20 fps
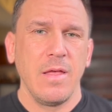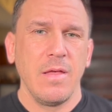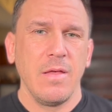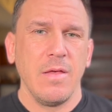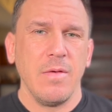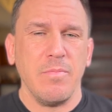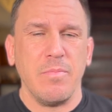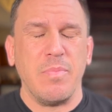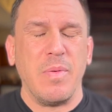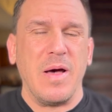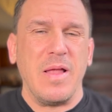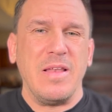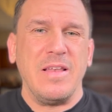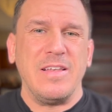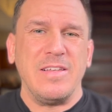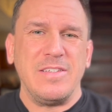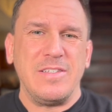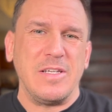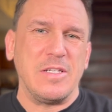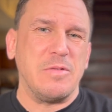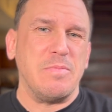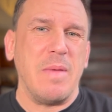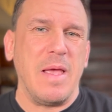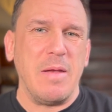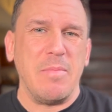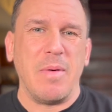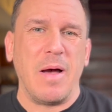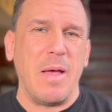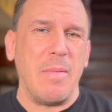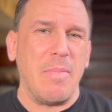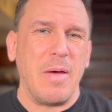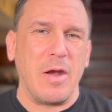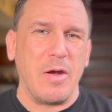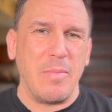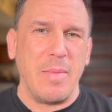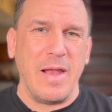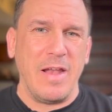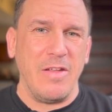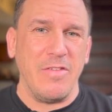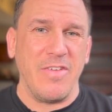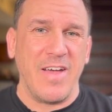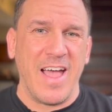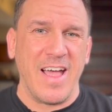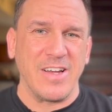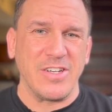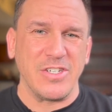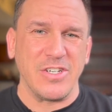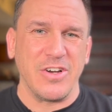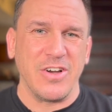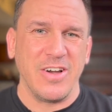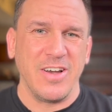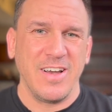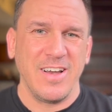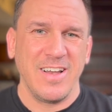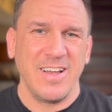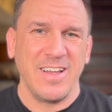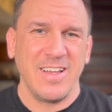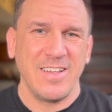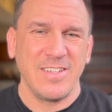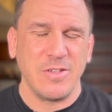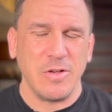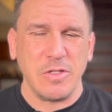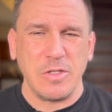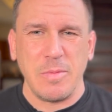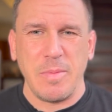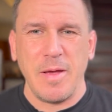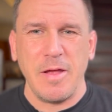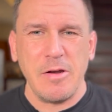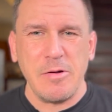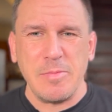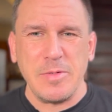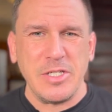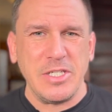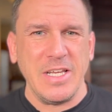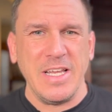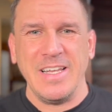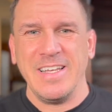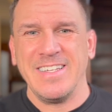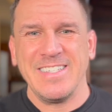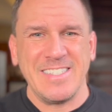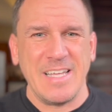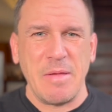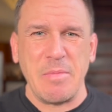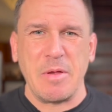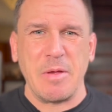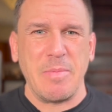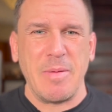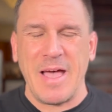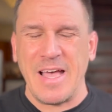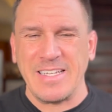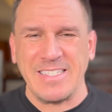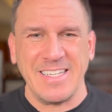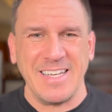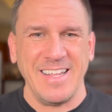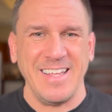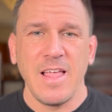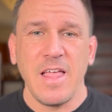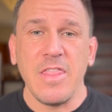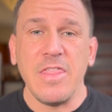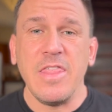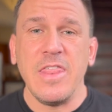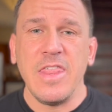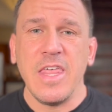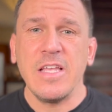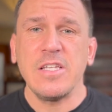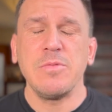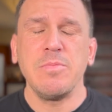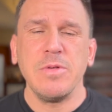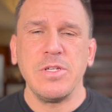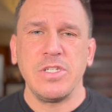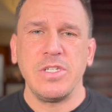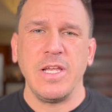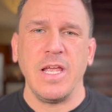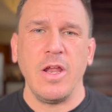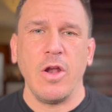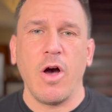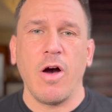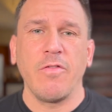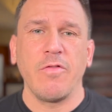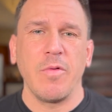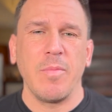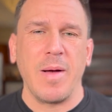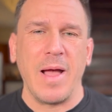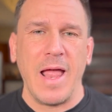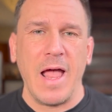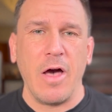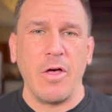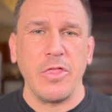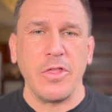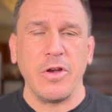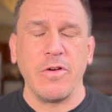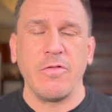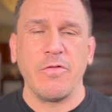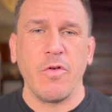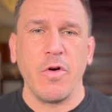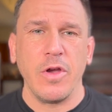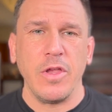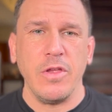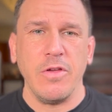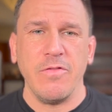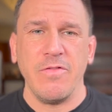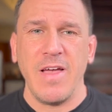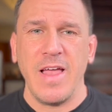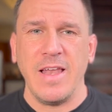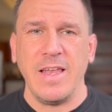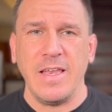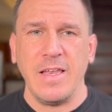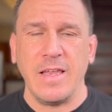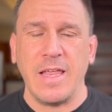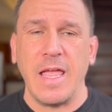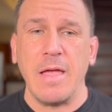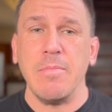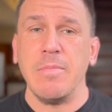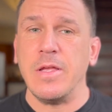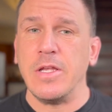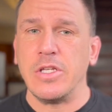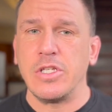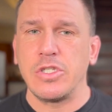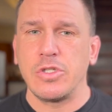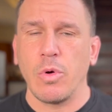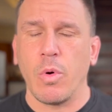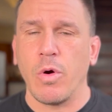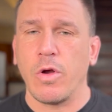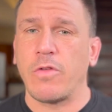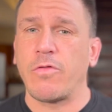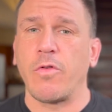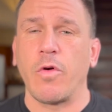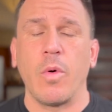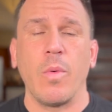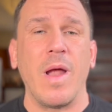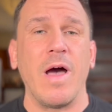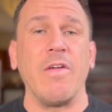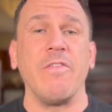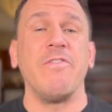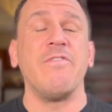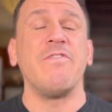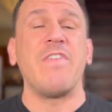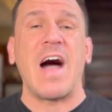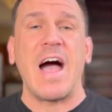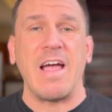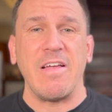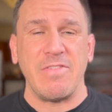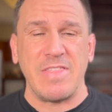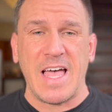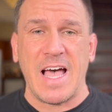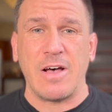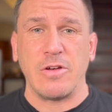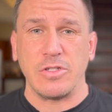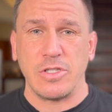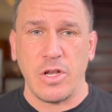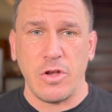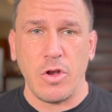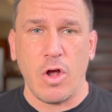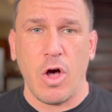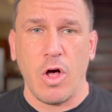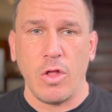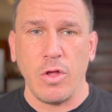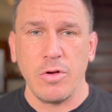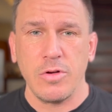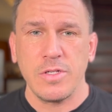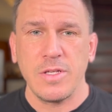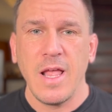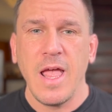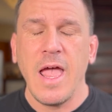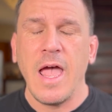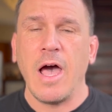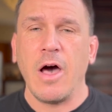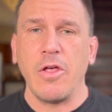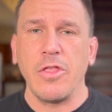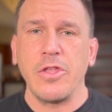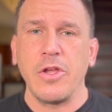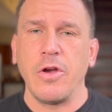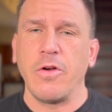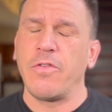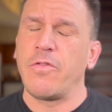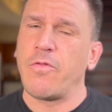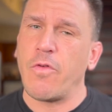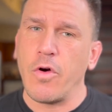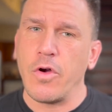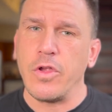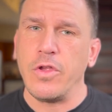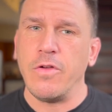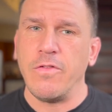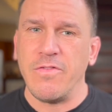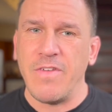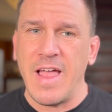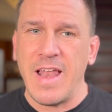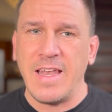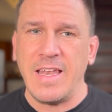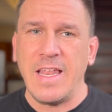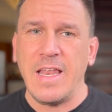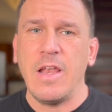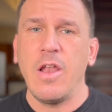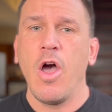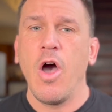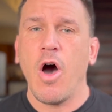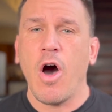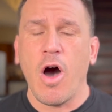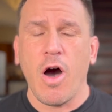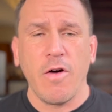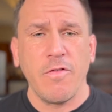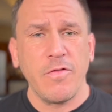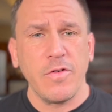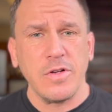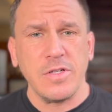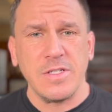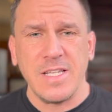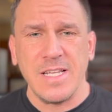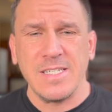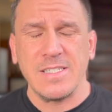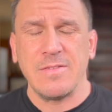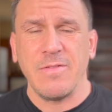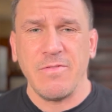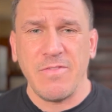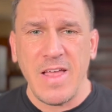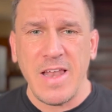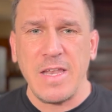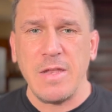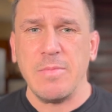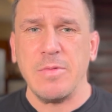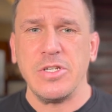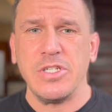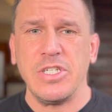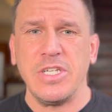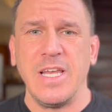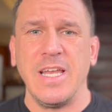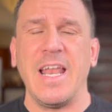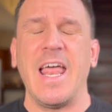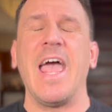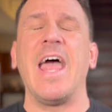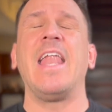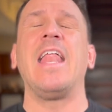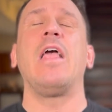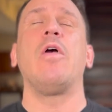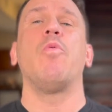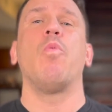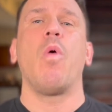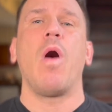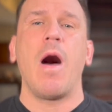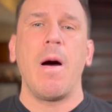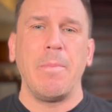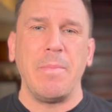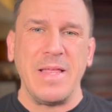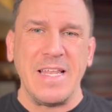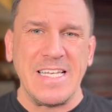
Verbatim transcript: but just made by a better manufacturer. So it's a better machine, same capacity. This machine offered by Healthier For You Vending can be sourced for around $5,000. Healthier For You Vending offers this vending machine at a whopping